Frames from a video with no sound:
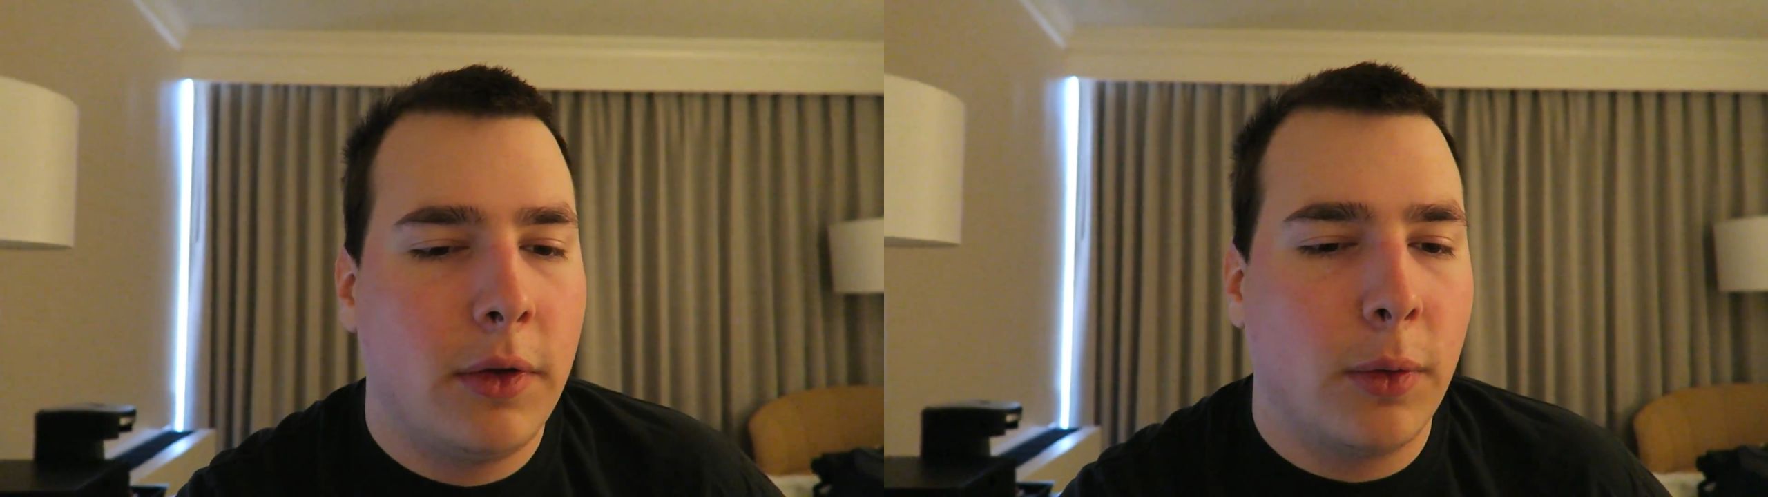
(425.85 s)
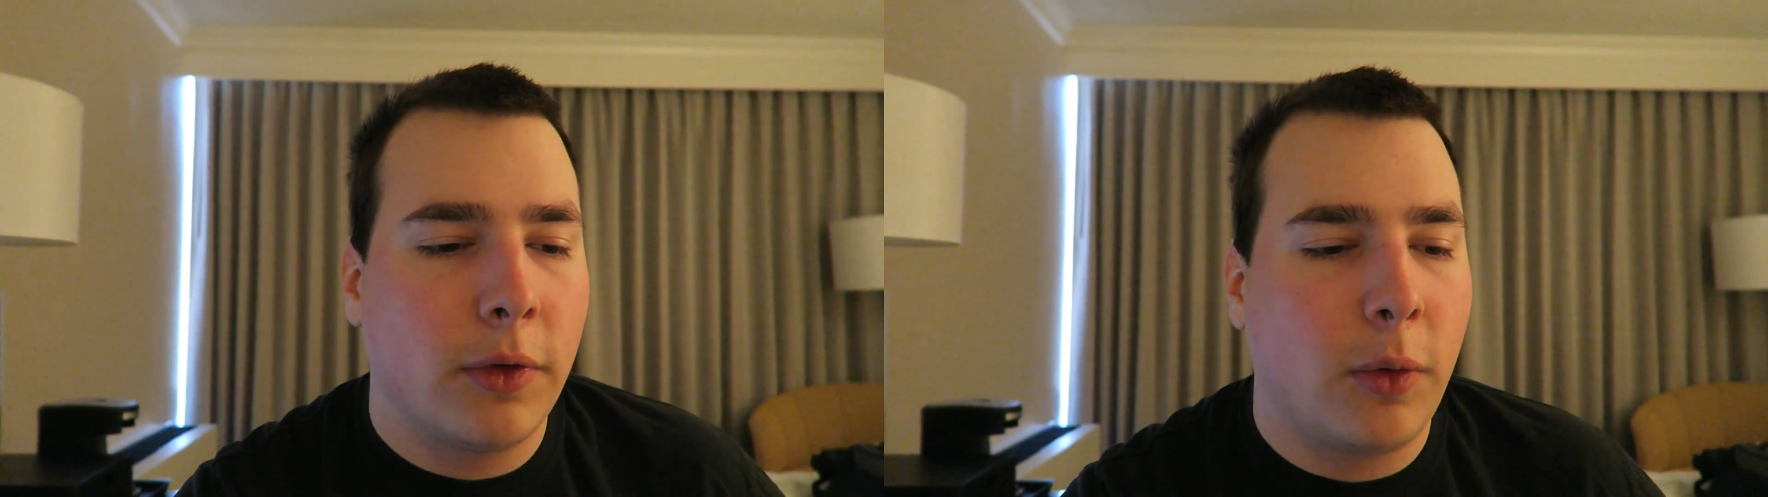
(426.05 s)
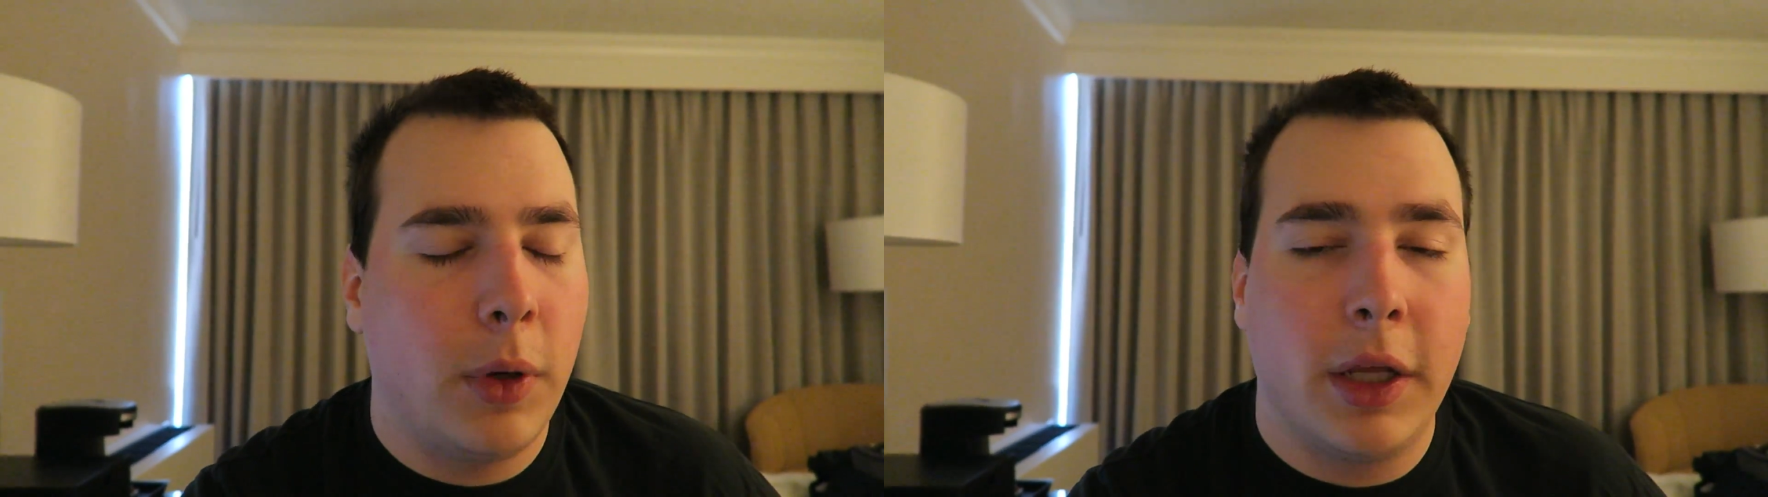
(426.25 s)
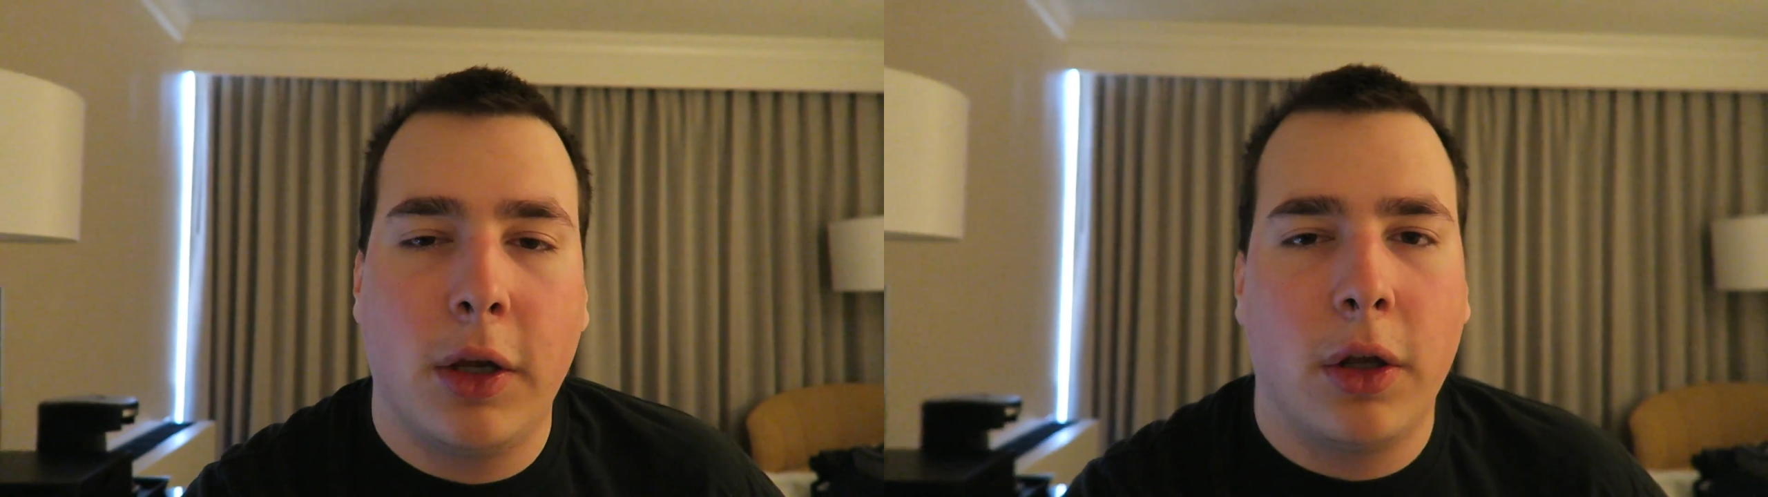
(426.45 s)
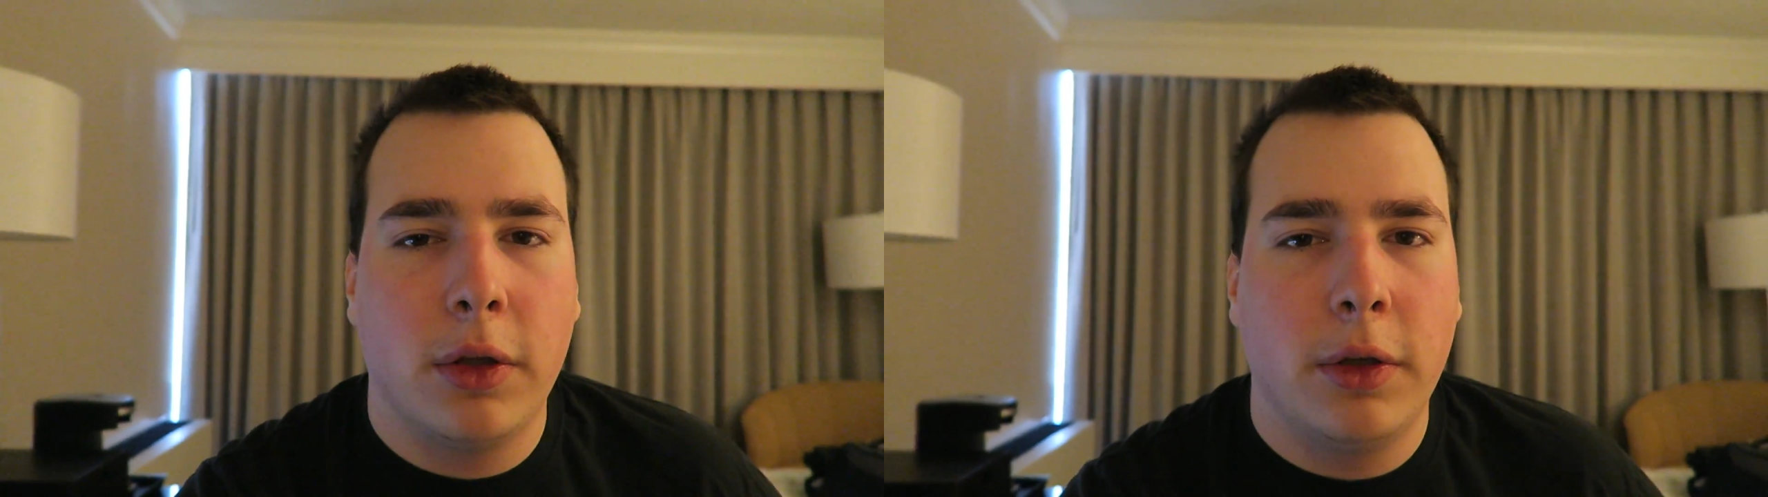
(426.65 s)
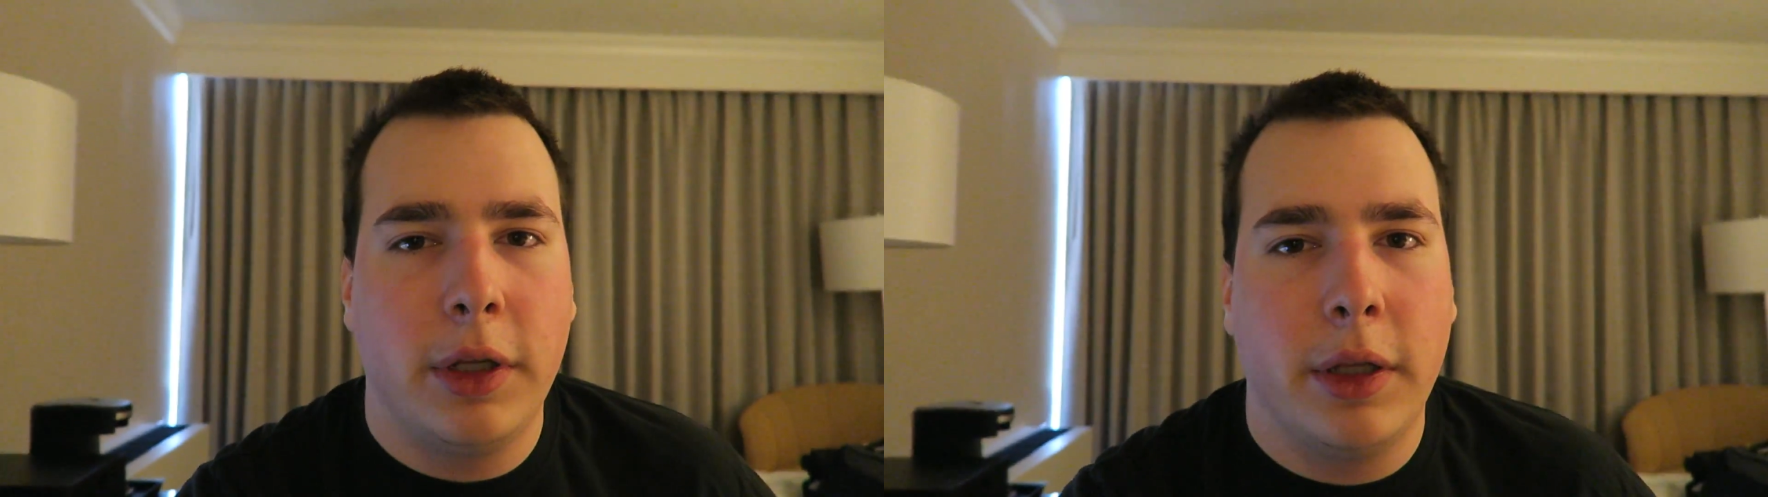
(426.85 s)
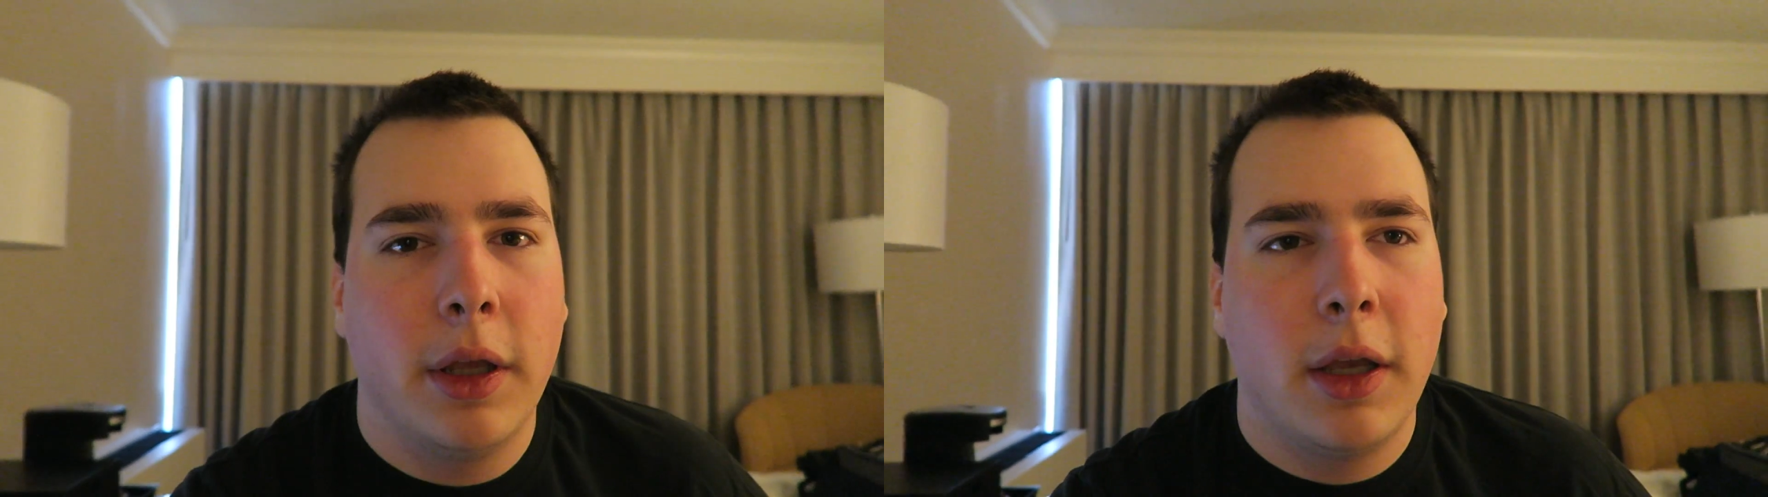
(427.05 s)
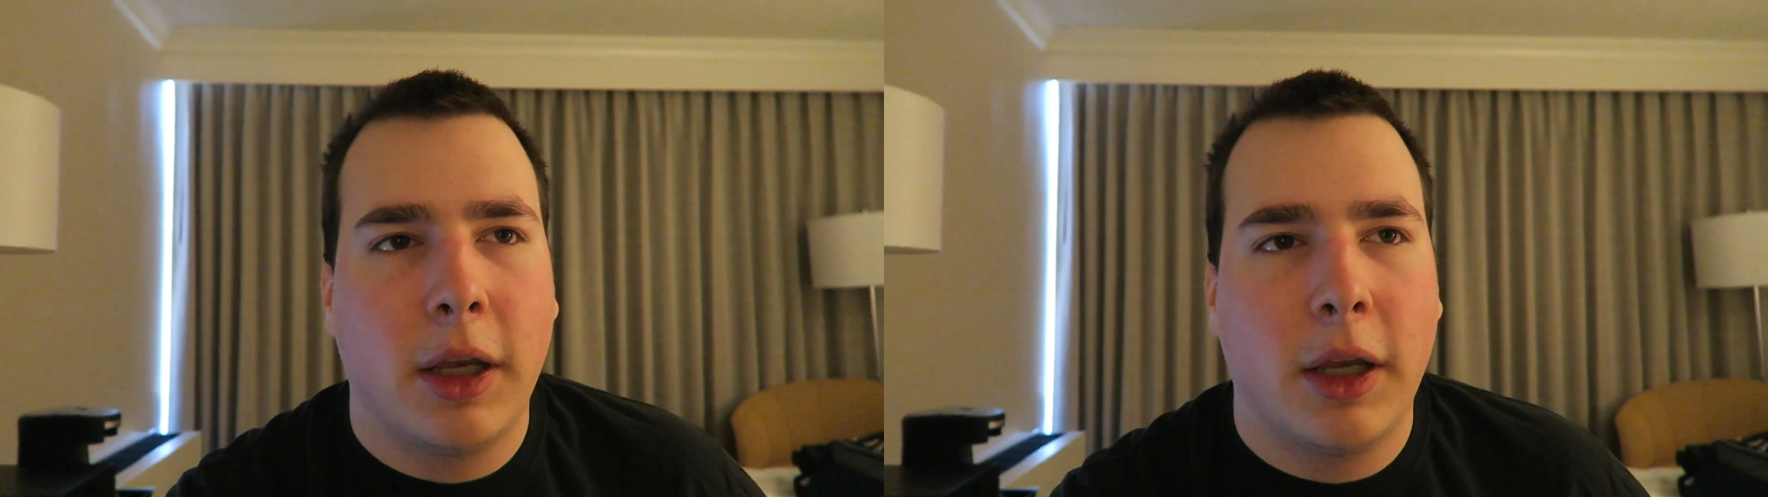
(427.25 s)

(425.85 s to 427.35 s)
quitting Call of Duty